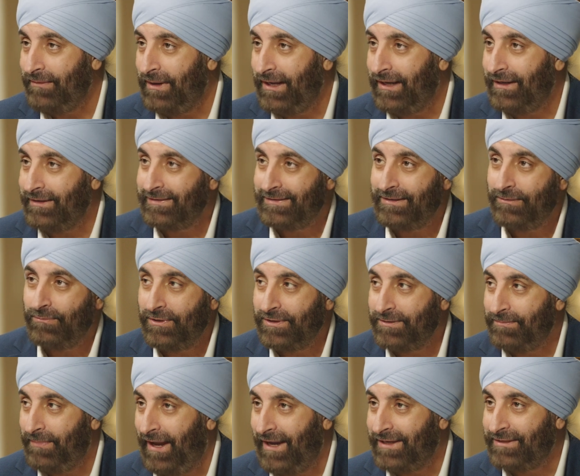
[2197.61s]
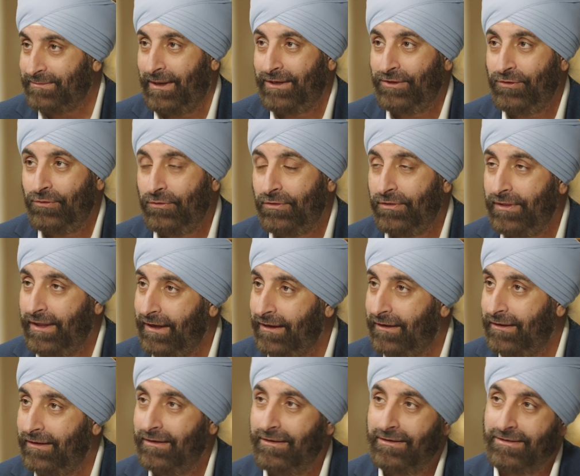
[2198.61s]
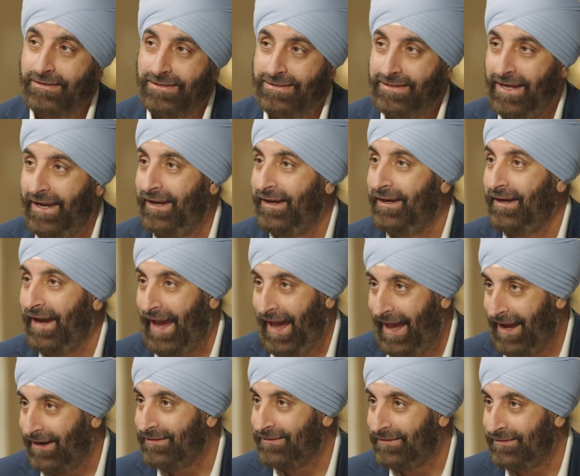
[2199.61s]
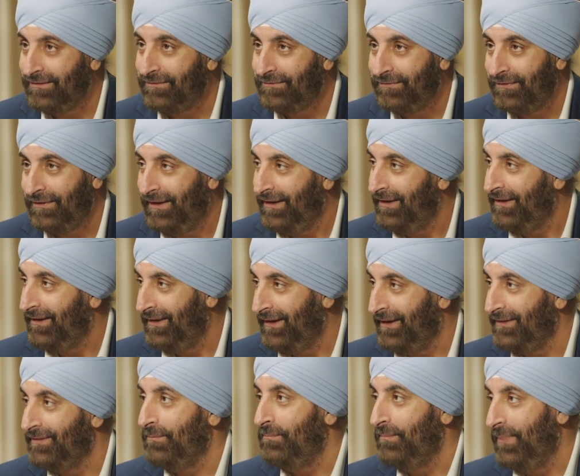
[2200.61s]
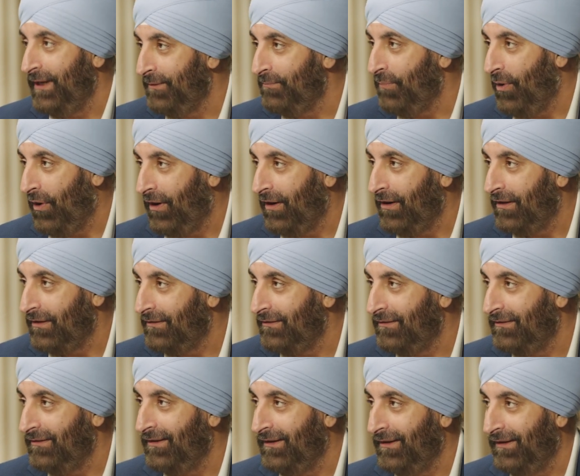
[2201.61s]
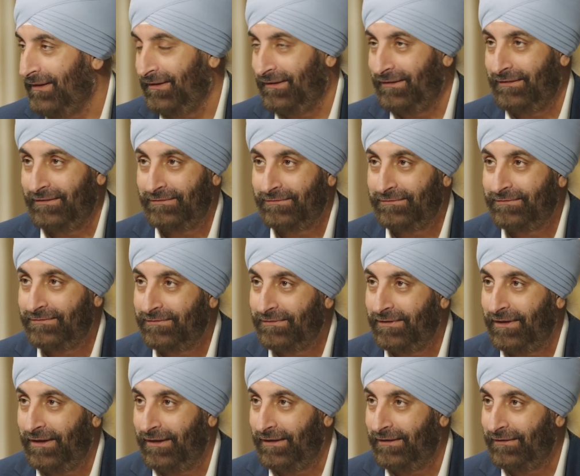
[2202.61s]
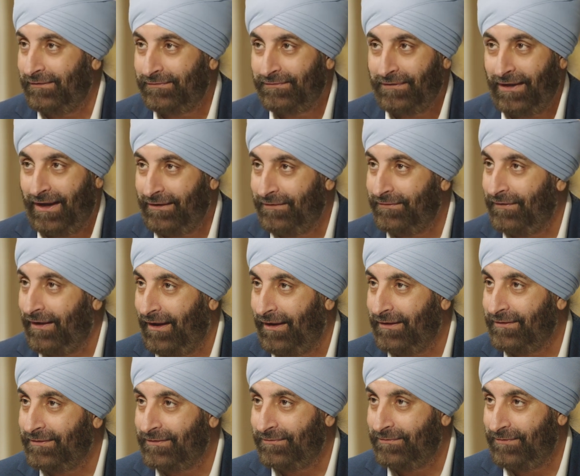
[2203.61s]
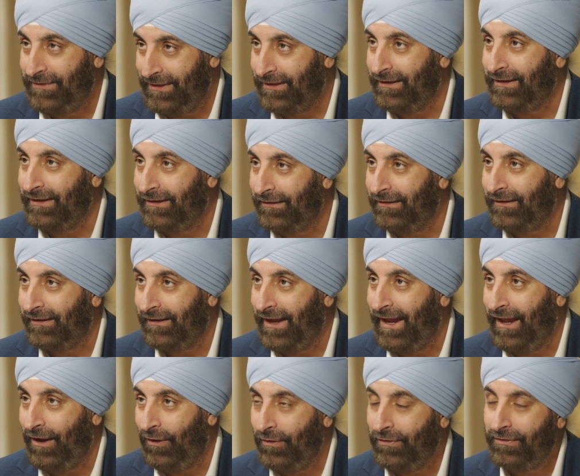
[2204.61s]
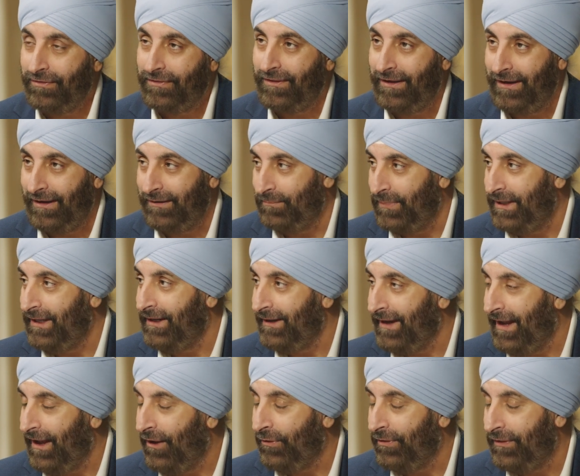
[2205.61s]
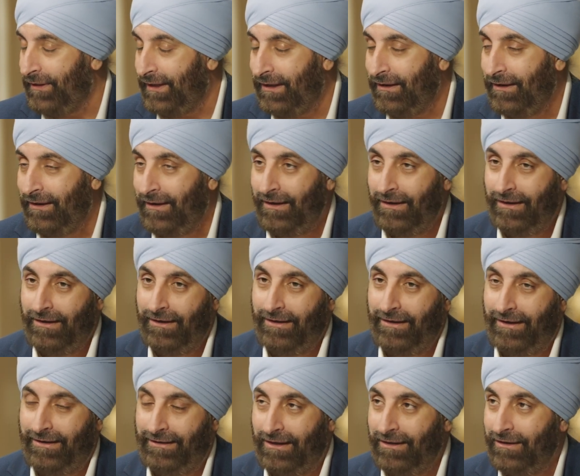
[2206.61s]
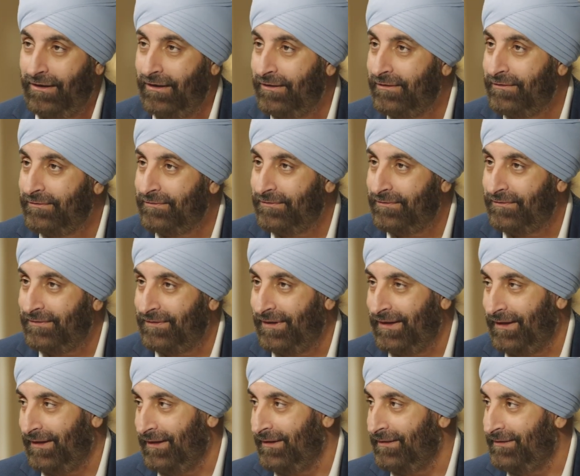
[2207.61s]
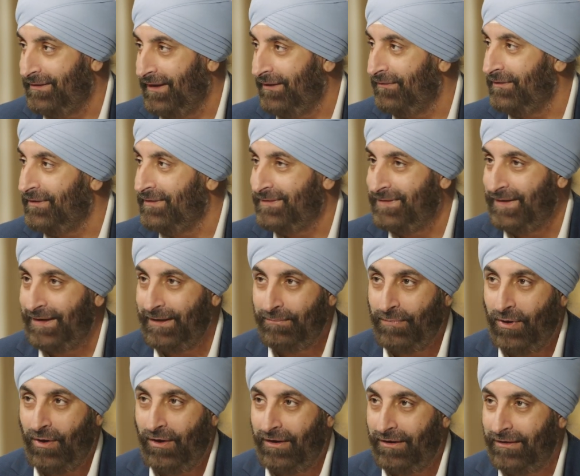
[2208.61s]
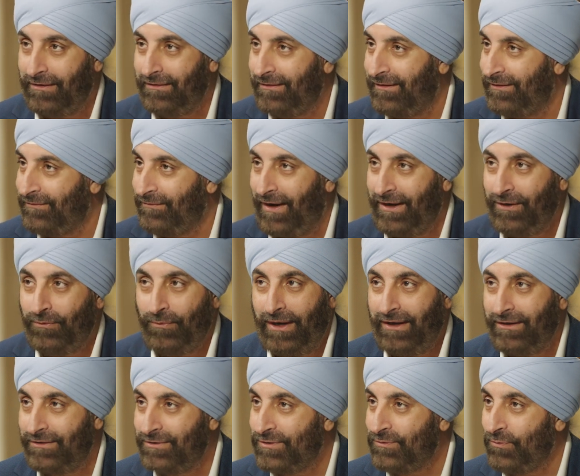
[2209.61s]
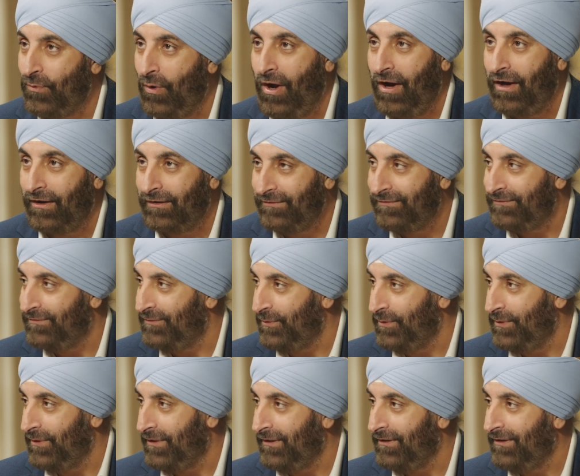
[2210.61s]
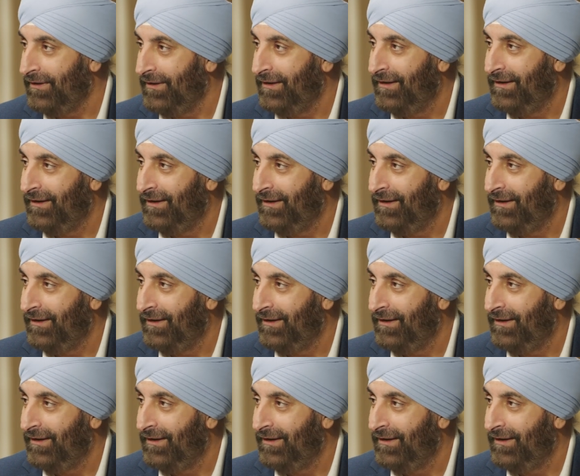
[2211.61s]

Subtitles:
make it as simple as possible. I do think staying active is a big part of kind of us feeling health and being healthy. And I love David's tip on find a way to just walk for